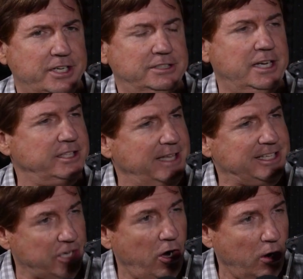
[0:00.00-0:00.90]
And
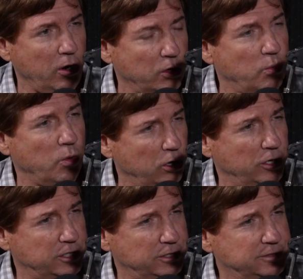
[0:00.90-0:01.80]
that's hard work.